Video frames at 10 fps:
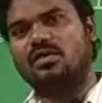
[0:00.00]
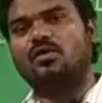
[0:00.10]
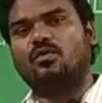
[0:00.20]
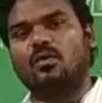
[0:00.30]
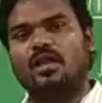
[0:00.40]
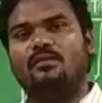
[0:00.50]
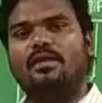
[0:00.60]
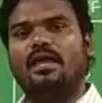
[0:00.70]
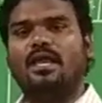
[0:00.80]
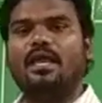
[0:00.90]
will
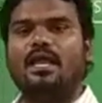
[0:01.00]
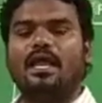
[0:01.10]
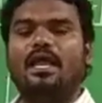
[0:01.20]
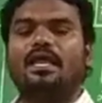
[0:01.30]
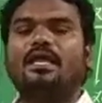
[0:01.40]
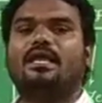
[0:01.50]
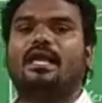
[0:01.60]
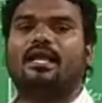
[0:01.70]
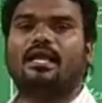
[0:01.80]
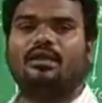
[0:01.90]
be
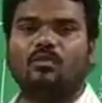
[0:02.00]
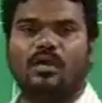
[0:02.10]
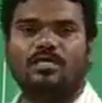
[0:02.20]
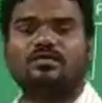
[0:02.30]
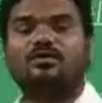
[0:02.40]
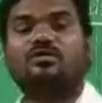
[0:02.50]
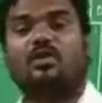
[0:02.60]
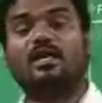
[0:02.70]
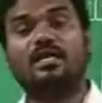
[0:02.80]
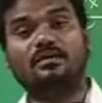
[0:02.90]
indicated with
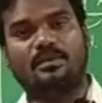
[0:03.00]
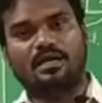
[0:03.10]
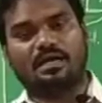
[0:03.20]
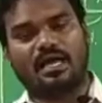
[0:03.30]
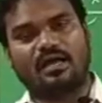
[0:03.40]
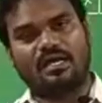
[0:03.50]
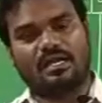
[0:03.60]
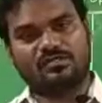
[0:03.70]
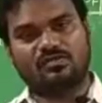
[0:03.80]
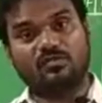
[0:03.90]
20-bit
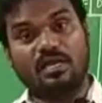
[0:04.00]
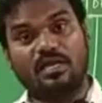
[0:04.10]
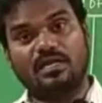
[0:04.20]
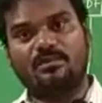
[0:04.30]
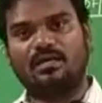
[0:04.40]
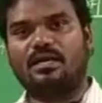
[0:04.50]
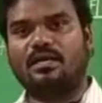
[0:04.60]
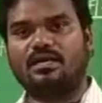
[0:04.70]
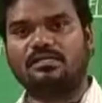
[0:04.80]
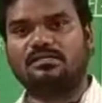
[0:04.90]

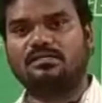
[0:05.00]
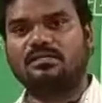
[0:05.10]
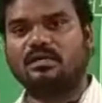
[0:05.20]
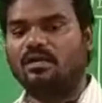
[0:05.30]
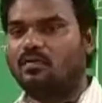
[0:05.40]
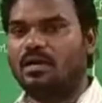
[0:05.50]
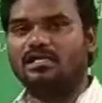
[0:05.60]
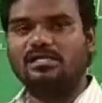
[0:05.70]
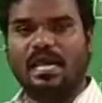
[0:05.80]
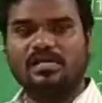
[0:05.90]
address.
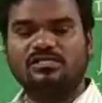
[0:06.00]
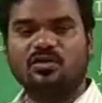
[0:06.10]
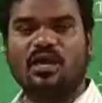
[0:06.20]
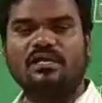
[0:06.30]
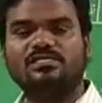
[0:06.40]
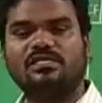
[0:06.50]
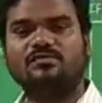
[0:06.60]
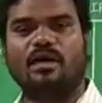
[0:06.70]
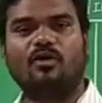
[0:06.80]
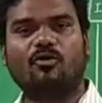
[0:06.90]
Whereas 8086
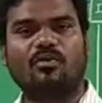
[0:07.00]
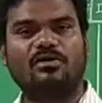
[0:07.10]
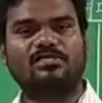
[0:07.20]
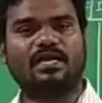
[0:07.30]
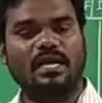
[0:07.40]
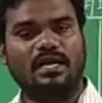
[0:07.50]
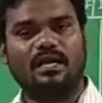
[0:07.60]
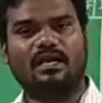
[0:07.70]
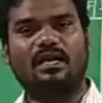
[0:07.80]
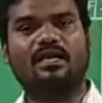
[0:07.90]
microprocessor
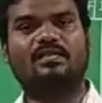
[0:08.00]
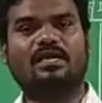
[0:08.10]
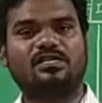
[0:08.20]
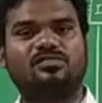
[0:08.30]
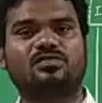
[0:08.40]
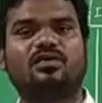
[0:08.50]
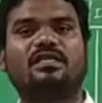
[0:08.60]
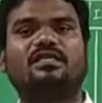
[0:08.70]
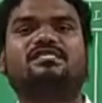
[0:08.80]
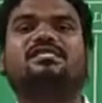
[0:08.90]
internally, that is
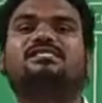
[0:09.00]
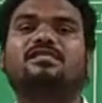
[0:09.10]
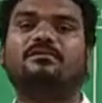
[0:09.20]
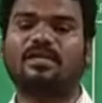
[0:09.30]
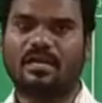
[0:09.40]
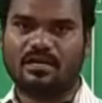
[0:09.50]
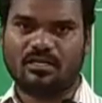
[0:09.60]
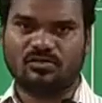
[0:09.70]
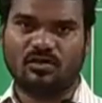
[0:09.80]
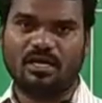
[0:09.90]
storing the 16-bit
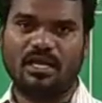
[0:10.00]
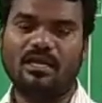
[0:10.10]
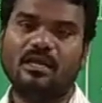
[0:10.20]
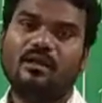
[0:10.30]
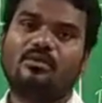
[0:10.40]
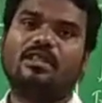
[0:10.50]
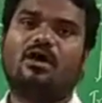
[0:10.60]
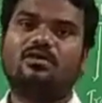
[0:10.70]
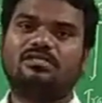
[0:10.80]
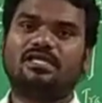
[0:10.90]
address only, but the
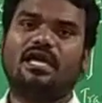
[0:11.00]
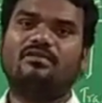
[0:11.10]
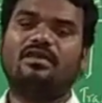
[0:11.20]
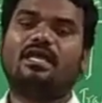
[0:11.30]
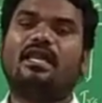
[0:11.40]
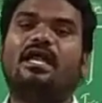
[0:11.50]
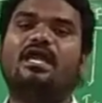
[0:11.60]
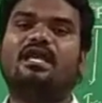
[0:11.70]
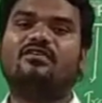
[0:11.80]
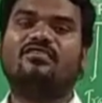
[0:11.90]
outside we can
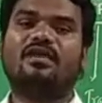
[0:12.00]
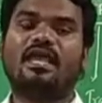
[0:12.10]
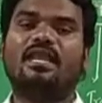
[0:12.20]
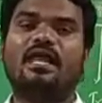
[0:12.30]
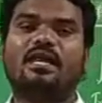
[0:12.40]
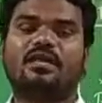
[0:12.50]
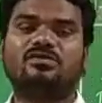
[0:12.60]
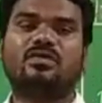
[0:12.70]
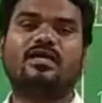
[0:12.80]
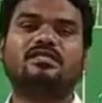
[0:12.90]
identify any
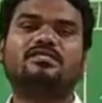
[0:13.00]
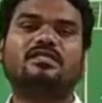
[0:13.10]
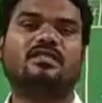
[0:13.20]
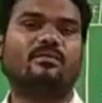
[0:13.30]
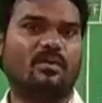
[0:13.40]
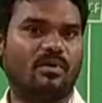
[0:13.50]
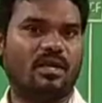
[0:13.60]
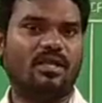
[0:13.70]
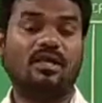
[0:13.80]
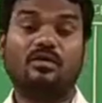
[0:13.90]
address location in the
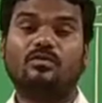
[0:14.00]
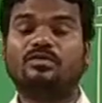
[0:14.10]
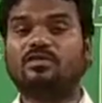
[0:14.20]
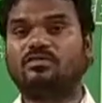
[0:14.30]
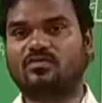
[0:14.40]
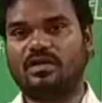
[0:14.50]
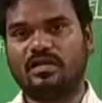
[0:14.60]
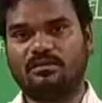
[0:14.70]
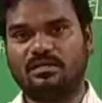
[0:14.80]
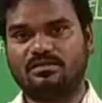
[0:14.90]
memory with the
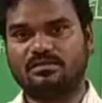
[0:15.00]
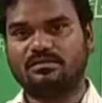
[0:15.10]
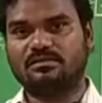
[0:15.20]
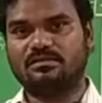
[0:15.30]
20 bits.